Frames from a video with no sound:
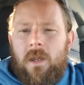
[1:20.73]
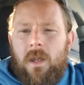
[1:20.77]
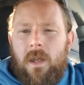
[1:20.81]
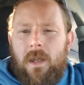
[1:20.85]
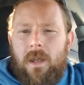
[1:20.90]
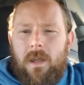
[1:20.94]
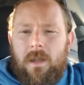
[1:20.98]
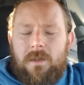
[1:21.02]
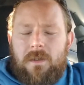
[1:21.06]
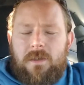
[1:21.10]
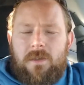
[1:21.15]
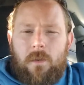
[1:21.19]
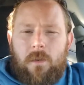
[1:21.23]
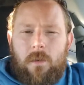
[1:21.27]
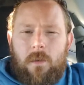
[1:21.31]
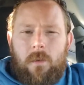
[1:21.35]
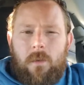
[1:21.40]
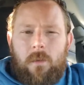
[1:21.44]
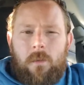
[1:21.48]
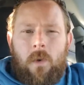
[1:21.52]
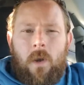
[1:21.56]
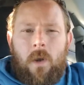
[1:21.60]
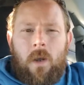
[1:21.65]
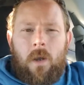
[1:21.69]
And
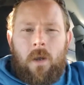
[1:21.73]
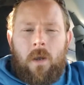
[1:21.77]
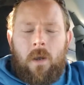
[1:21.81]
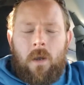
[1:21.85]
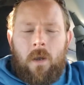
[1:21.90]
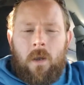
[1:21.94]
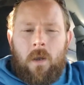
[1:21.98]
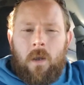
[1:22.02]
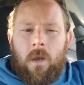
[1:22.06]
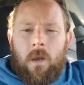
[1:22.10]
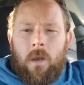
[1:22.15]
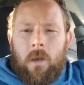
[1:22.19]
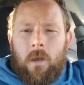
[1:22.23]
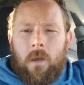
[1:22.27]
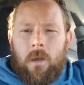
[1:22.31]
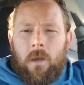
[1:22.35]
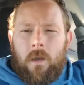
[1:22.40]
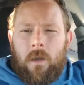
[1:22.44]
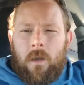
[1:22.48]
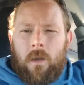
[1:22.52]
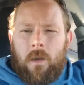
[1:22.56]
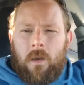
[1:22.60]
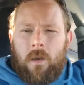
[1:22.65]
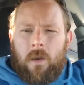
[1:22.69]
so
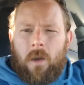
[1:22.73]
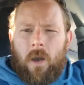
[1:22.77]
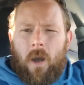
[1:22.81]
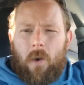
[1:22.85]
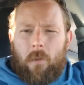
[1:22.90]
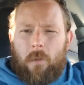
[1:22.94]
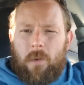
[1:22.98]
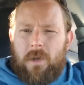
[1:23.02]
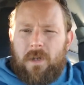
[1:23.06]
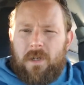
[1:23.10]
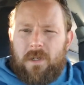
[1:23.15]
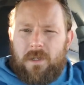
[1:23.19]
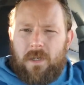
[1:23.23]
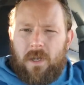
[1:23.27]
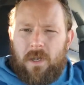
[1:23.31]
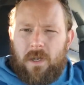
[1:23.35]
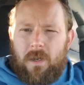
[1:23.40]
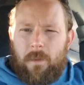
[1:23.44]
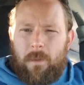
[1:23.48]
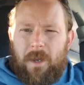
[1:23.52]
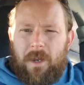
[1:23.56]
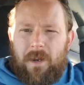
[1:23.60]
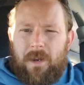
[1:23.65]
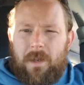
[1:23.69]
I wanted to talk
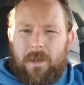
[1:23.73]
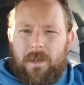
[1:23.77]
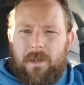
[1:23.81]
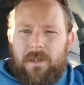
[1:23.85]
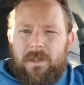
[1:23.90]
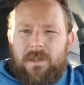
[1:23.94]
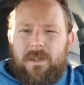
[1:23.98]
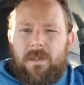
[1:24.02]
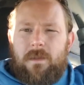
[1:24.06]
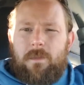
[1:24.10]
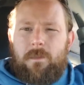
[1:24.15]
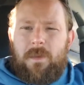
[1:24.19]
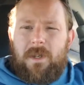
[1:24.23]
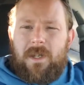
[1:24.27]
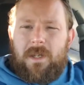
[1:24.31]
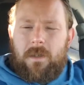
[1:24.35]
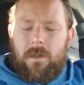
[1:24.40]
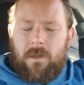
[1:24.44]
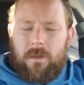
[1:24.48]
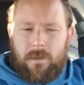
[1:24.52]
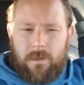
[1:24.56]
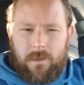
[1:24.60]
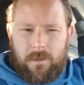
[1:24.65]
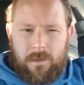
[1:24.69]
about ants
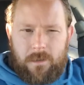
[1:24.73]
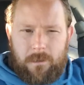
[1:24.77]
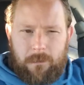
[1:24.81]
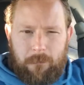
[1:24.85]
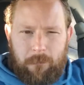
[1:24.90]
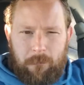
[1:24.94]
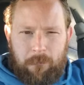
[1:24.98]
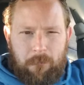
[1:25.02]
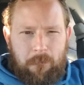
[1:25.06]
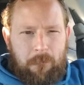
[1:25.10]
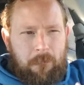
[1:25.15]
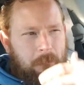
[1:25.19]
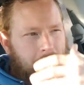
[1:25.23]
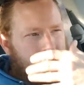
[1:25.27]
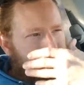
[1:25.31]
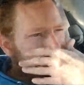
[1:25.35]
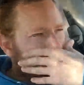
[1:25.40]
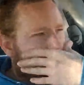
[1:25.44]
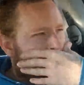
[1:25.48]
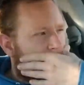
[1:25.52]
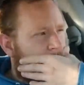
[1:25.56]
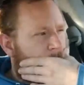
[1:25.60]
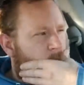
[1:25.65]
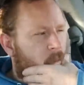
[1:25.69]
because,
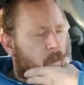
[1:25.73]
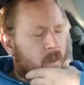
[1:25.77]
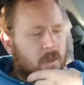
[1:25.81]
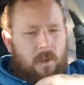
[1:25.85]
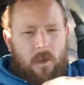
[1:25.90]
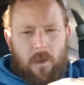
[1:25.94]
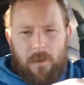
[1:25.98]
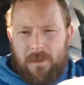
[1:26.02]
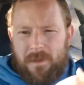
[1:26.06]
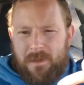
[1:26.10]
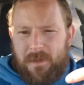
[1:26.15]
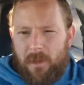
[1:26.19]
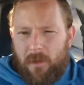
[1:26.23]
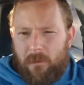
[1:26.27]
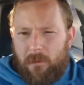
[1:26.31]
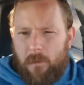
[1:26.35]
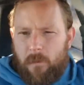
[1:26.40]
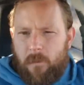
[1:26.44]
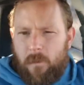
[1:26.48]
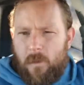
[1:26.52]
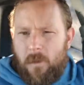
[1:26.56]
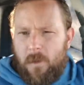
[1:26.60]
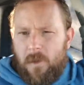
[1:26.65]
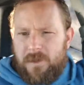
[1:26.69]
with all the
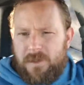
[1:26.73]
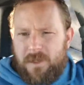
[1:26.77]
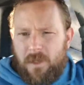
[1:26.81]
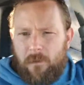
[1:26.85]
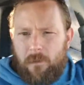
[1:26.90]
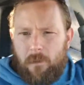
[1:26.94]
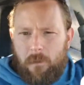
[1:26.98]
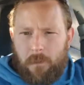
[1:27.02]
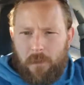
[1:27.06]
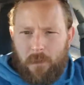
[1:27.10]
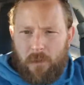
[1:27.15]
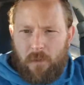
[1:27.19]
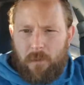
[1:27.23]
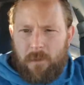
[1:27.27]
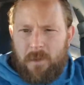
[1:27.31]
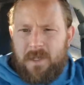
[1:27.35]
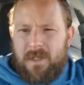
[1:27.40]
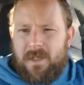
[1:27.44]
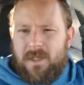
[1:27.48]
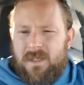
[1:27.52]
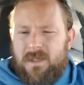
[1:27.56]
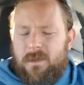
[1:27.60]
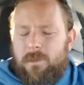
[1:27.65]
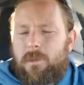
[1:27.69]
self-improvement,
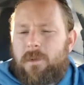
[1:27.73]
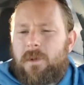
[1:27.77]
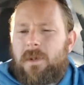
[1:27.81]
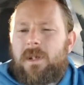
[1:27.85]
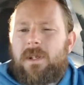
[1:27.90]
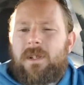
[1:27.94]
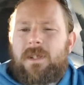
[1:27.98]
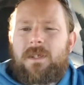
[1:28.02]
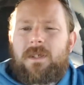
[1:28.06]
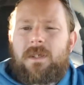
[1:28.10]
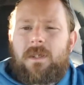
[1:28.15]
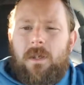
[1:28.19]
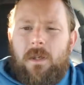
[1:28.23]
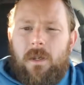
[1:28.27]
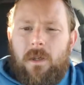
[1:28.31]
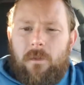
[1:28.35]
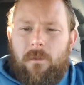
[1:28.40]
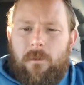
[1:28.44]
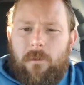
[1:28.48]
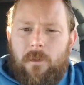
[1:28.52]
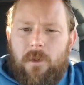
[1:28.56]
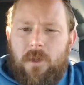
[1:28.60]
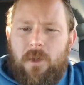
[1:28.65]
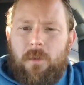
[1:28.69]
discipline and stuff,
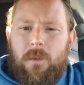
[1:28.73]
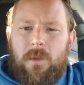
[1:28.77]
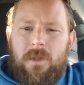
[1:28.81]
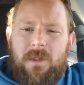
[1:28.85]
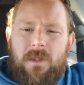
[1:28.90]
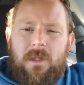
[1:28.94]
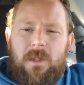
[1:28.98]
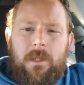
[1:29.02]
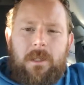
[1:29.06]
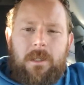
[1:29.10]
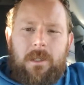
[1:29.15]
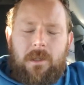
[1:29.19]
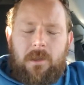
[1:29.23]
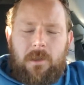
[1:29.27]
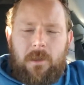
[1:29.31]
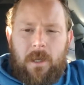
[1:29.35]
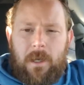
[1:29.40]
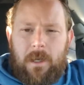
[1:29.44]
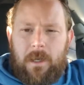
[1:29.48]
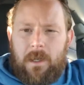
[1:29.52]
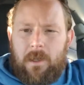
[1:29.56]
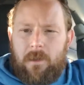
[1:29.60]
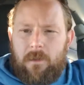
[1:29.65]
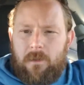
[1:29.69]
you would think
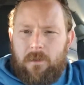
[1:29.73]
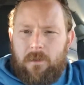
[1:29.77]
that